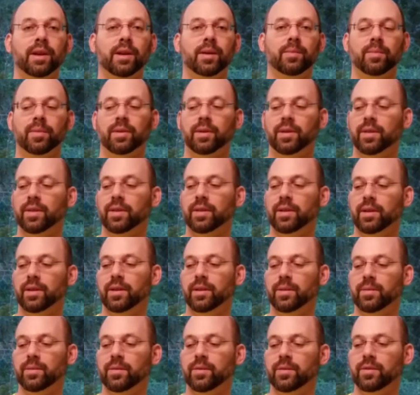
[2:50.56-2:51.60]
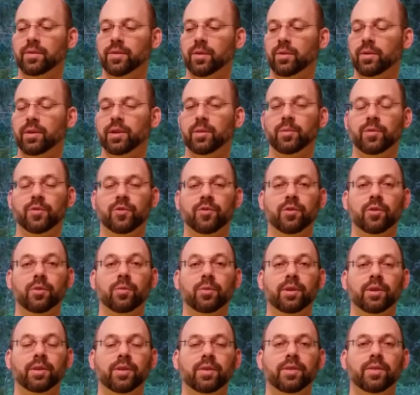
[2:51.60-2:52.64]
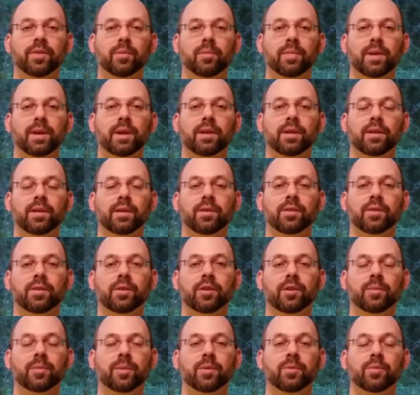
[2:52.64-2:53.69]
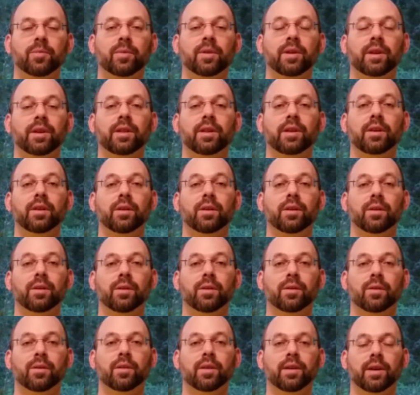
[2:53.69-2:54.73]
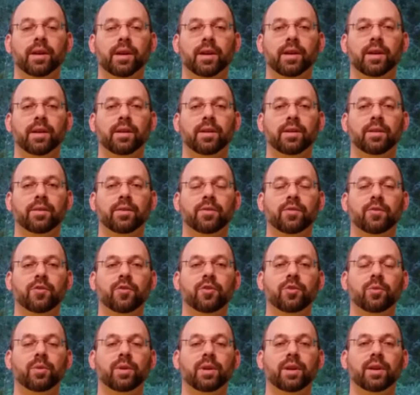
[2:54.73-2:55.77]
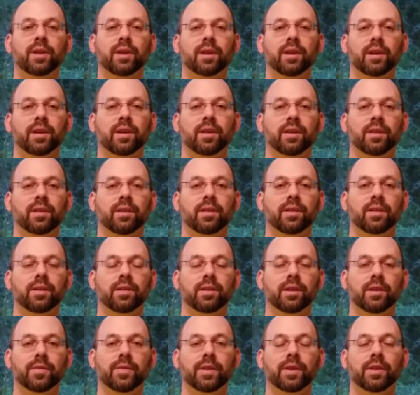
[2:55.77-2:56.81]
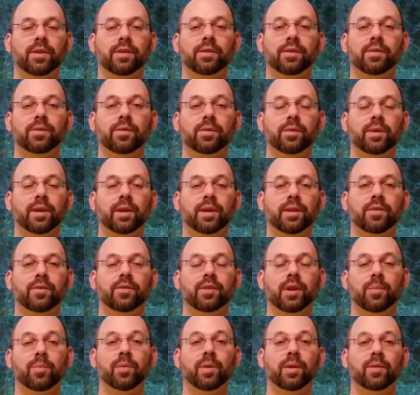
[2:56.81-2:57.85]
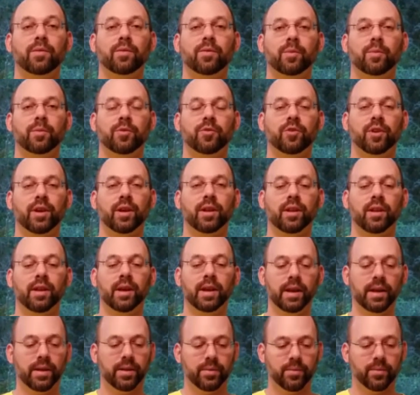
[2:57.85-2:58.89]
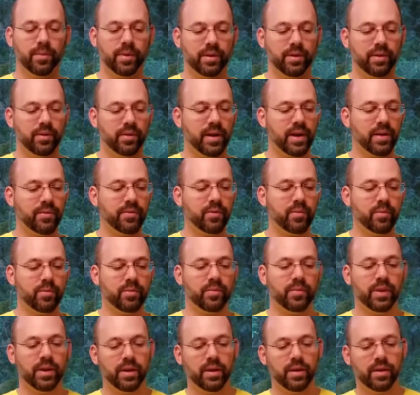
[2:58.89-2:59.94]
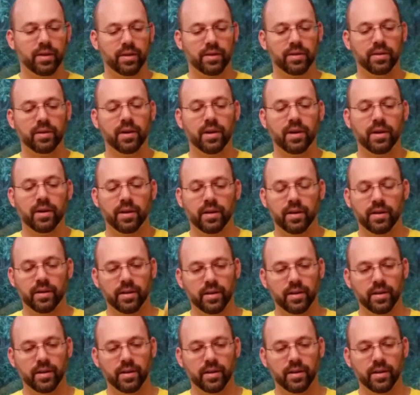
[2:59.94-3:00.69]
But the totally mature ones, the meat is going to be really hard and chewy and difficult to separate from the shell. When you have them young,